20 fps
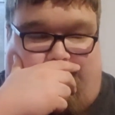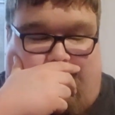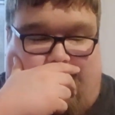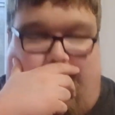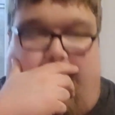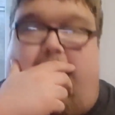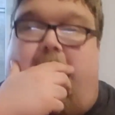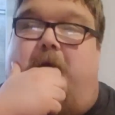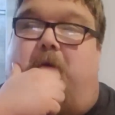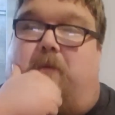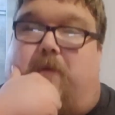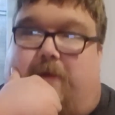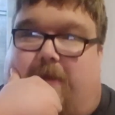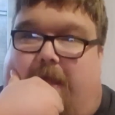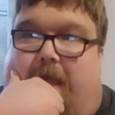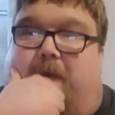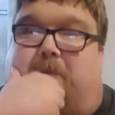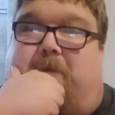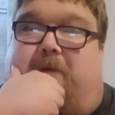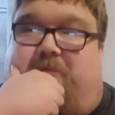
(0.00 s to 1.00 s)
I went,
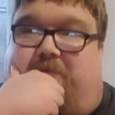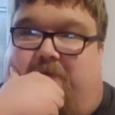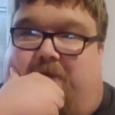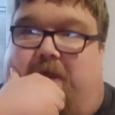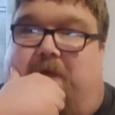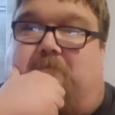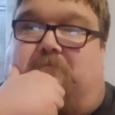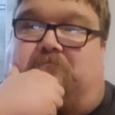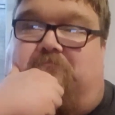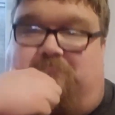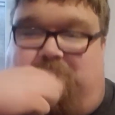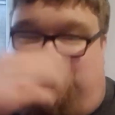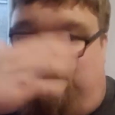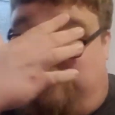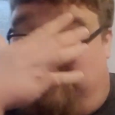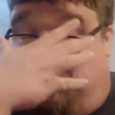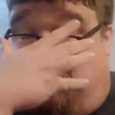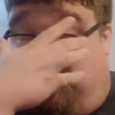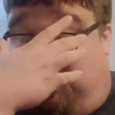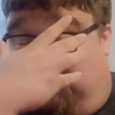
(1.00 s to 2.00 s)
yeah, I'm having them.
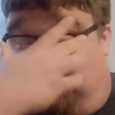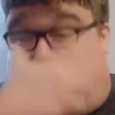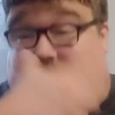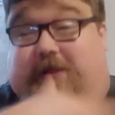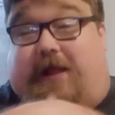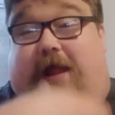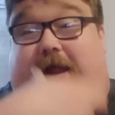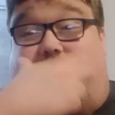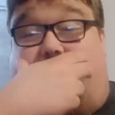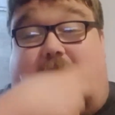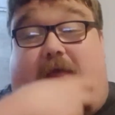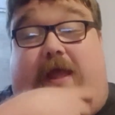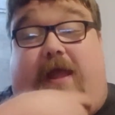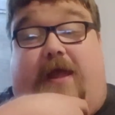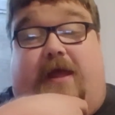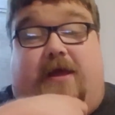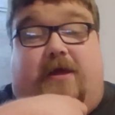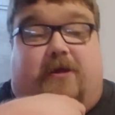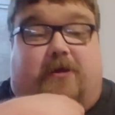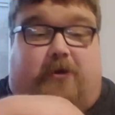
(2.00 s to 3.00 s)
Because
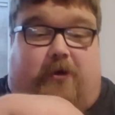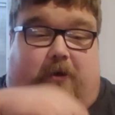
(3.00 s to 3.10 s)
they're